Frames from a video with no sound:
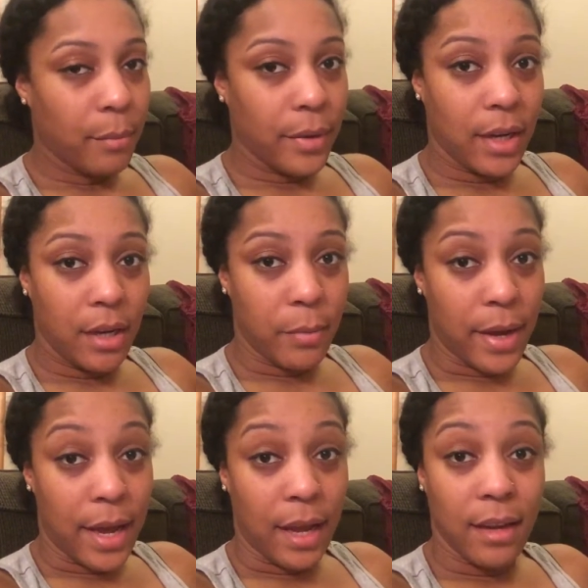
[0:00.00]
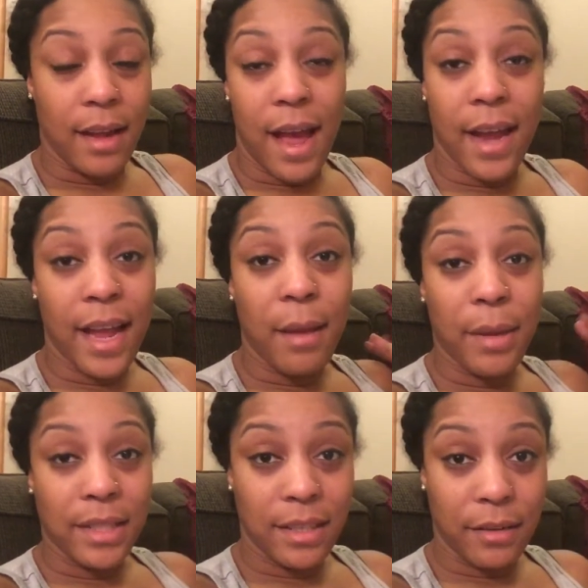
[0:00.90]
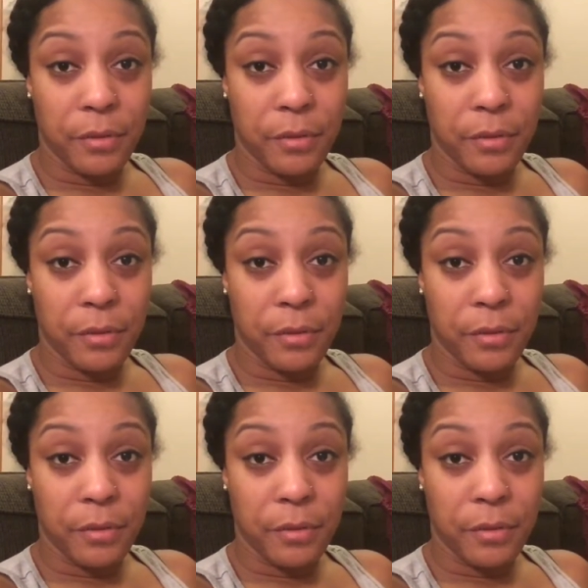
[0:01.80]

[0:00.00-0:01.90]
but anyway, I got my stuff